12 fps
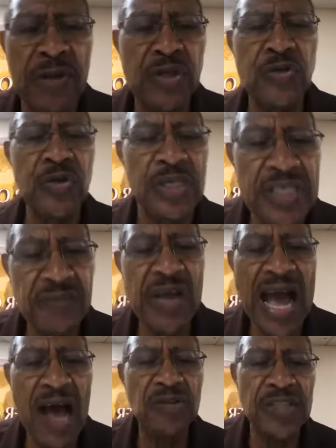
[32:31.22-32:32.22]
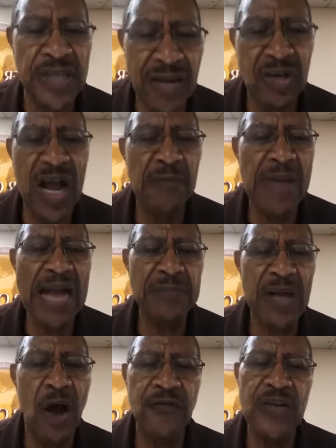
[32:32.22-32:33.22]
but do you leave your house and never come back?
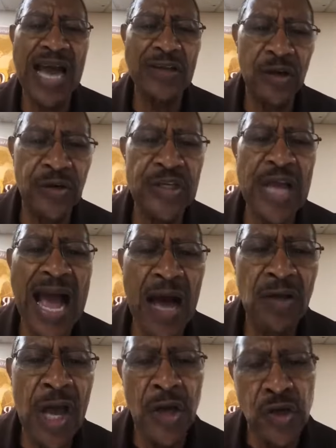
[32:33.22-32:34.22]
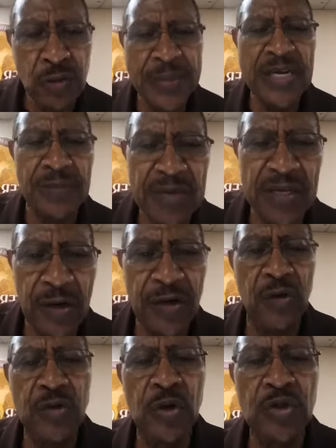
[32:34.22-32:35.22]
Because you got hurt in your house, you've been
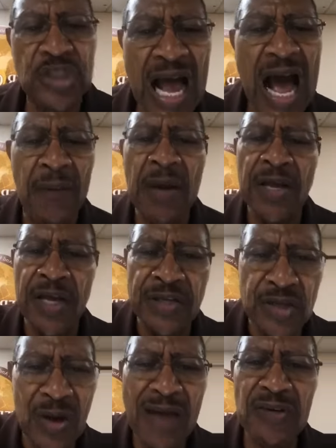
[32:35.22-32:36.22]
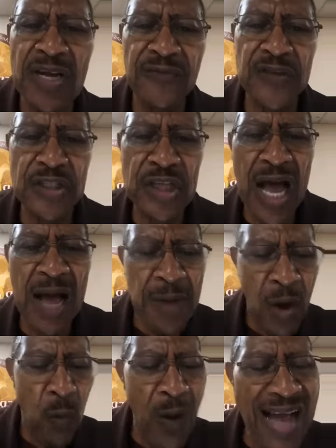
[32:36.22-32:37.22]
hurt on your job, and you haven't left your job.
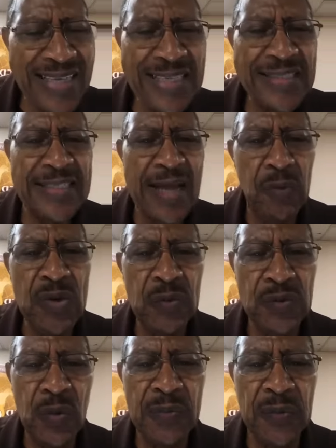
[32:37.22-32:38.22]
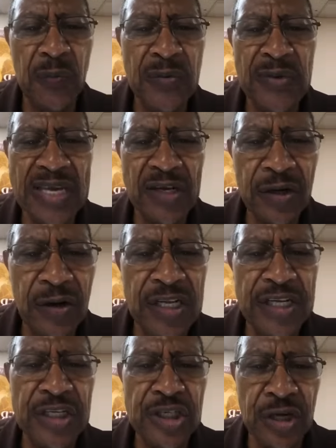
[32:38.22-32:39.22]
Why is it that we, when we get hurt
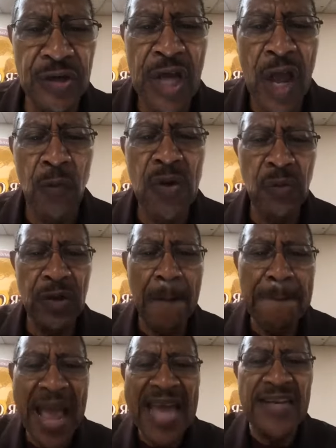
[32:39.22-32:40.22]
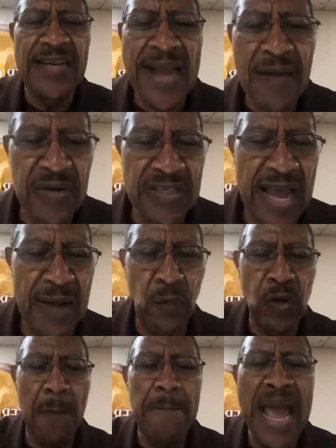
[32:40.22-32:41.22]
in the church, we want to abandon everything,
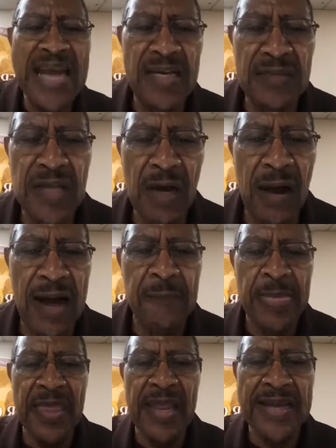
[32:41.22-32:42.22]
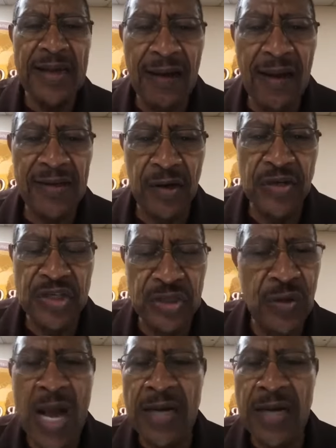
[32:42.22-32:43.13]
want to abandon God? Like God hurt you,